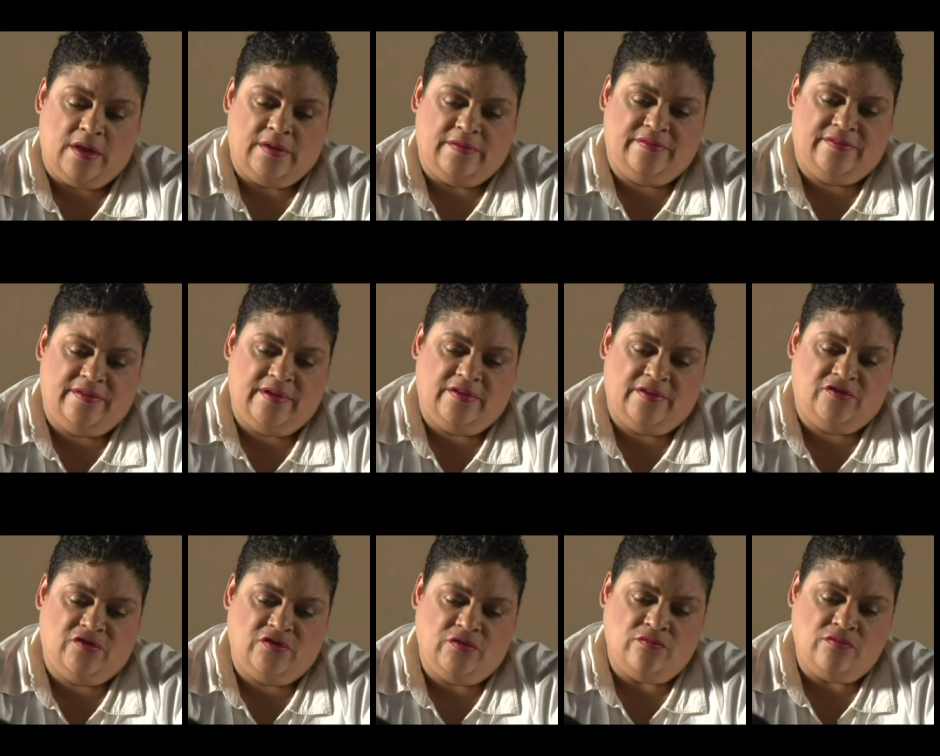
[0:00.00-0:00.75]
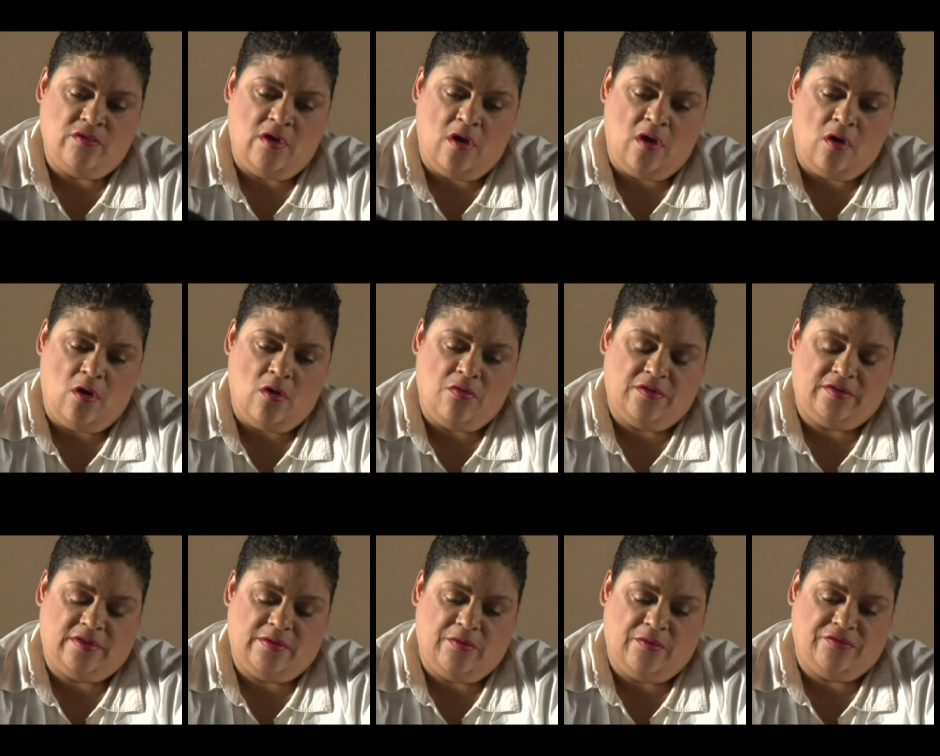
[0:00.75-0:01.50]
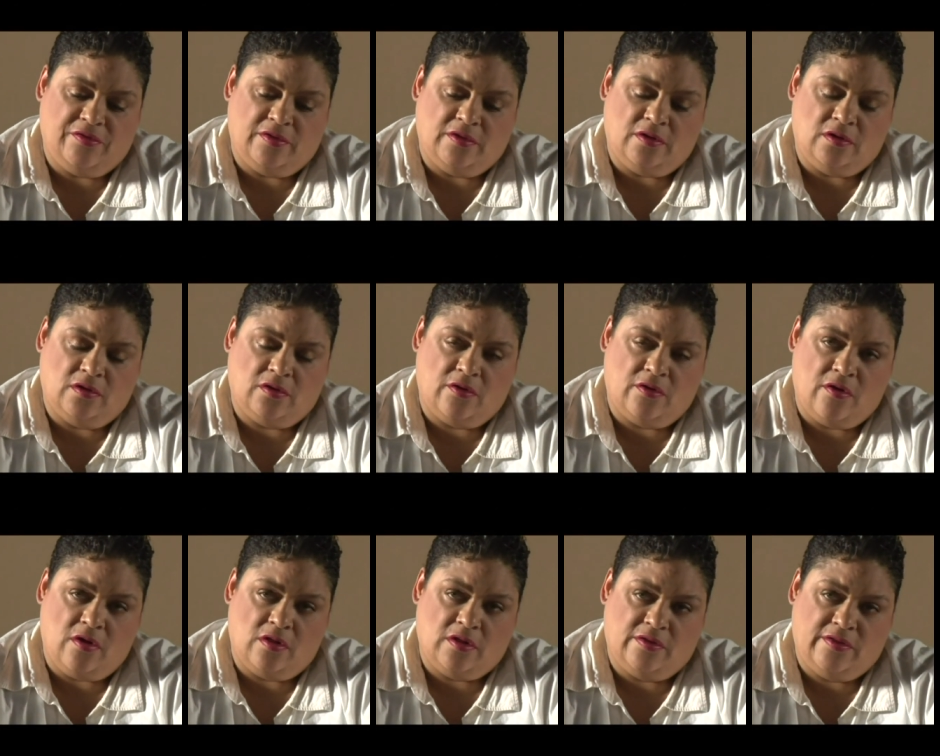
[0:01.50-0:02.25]
Did you know that there was a little
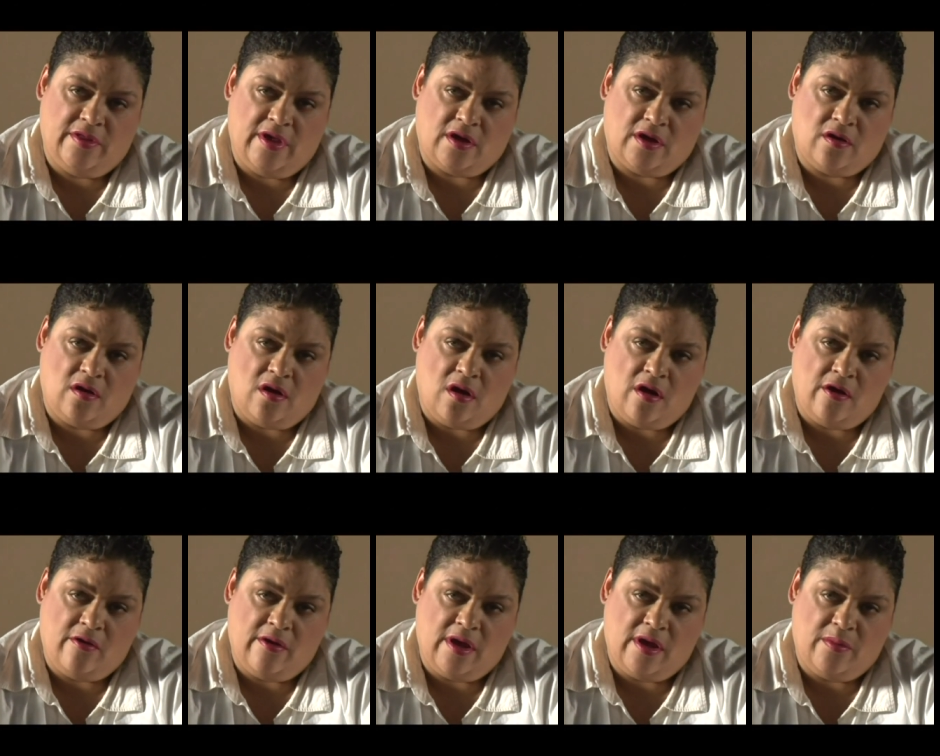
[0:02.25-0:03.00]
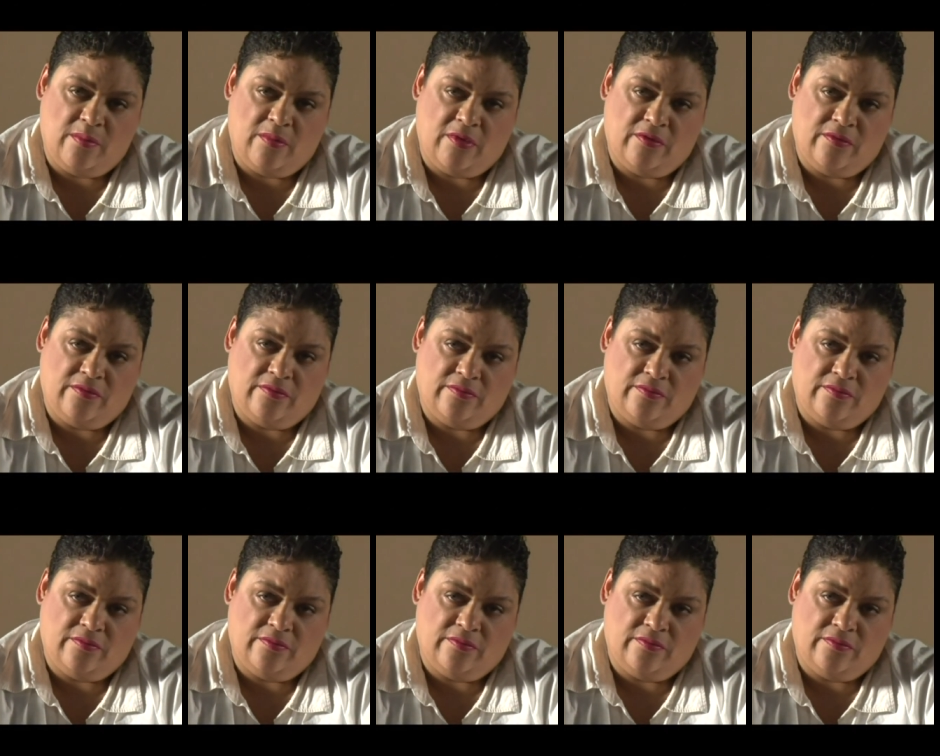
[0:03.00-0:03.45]
girl in that car, Amber?